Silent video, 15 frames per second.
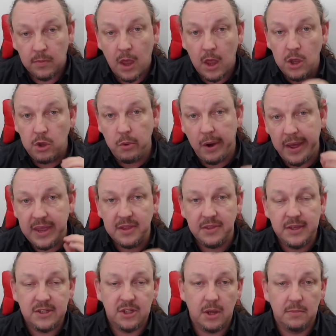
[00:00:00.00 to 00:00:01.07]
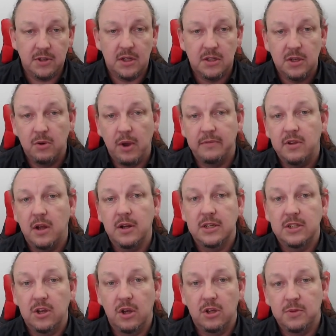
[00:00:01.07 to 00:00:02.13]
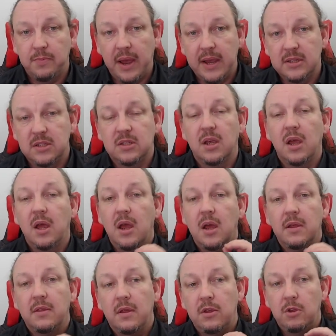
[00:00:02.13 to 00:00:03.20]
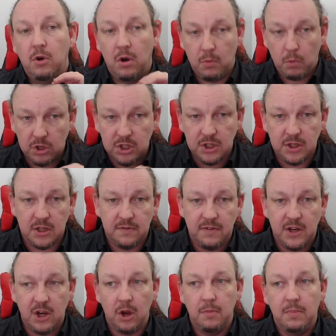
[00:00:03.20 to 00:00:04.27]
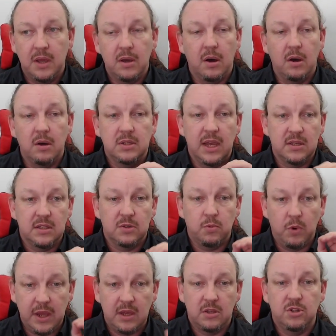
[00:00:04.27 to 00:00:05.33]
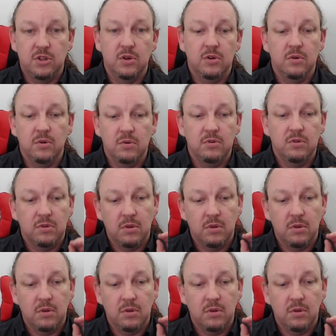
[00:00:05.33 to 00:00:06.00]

You are in this subject, you have done a search based, you are watching this video because it's week two,